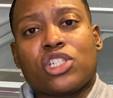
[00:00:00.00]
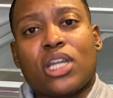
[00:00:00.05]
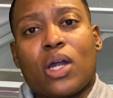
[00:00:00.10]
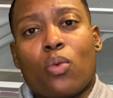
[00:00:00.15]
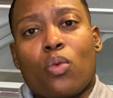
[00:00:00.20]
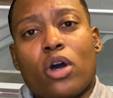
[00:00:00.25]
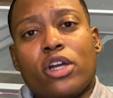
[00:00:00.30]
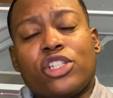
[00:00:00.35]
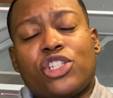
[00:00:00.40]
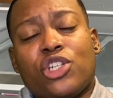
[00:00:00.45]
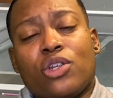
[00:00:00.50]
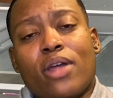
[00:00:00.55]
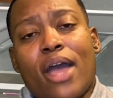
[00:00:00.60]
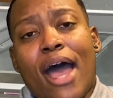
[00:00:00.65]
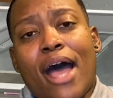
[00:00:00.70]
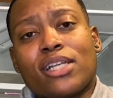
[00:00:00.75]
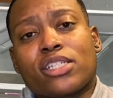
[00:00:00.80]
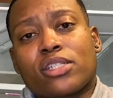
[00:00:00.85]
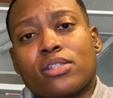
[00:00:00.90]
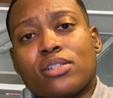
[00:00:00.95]
I want you to
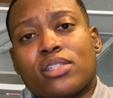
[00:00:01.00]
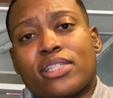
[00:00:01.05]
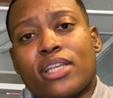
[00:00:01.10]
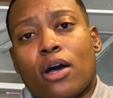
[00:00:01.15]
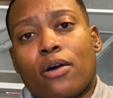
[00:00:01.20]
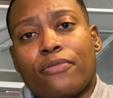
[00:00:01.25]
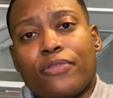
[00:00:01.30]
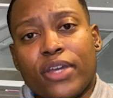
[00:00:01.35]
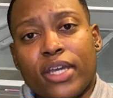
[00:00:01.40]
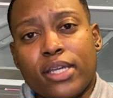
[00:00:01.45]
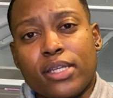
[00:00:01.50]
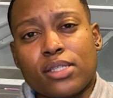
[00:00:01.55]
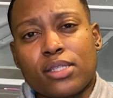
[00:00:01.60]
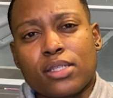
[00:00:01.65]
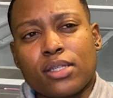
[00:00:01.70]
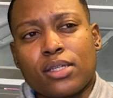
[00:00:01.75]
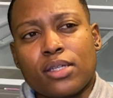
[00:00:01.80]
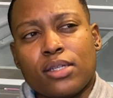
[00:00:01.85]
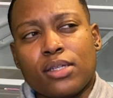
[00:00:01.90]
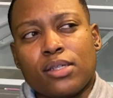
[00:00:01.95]
ask yourself is,
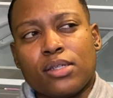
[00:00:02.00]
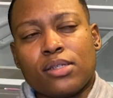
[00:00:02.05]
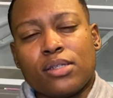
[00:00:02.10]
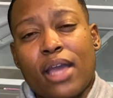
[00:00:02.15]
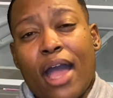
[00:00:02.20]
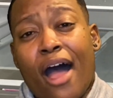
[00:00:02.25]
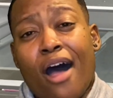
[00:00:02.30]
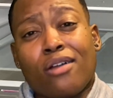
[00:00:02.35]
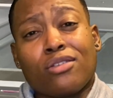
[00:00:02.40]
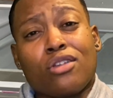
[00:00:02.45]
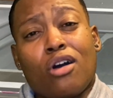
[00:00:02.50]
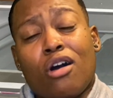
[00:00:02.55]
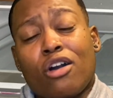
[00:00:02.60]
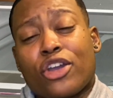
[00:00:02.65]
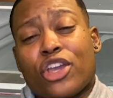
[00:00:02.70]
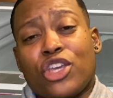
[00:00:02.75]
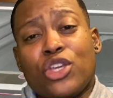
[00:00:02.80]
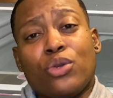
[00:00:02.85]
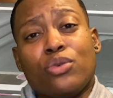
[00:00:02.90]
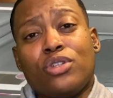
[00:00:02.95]
how long can
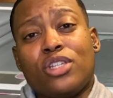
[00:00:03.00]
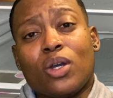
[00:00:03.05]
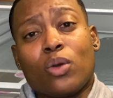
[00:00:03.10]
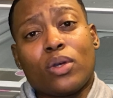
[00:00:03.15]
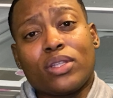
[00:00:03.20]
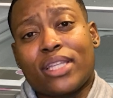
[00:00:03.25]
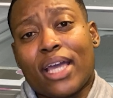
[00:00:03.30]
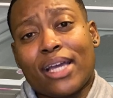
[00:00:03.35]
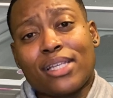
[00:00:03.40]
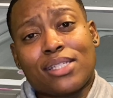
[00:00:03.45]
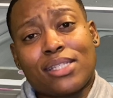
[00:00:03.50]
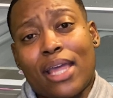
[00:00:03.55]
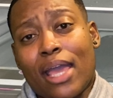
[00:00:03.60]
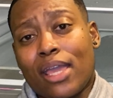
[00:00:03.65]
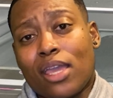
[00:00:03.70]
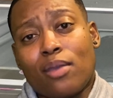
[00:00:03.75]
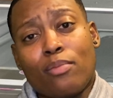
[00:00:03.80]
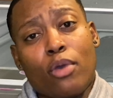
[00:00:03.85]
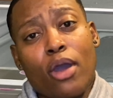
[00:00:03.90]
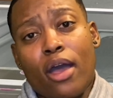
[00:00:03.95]
you deal with that stanky
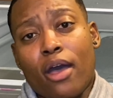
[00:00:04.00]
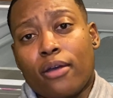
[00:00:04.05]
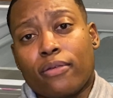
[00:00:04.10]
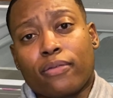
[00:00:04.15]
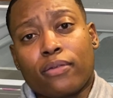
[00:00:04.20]
breath?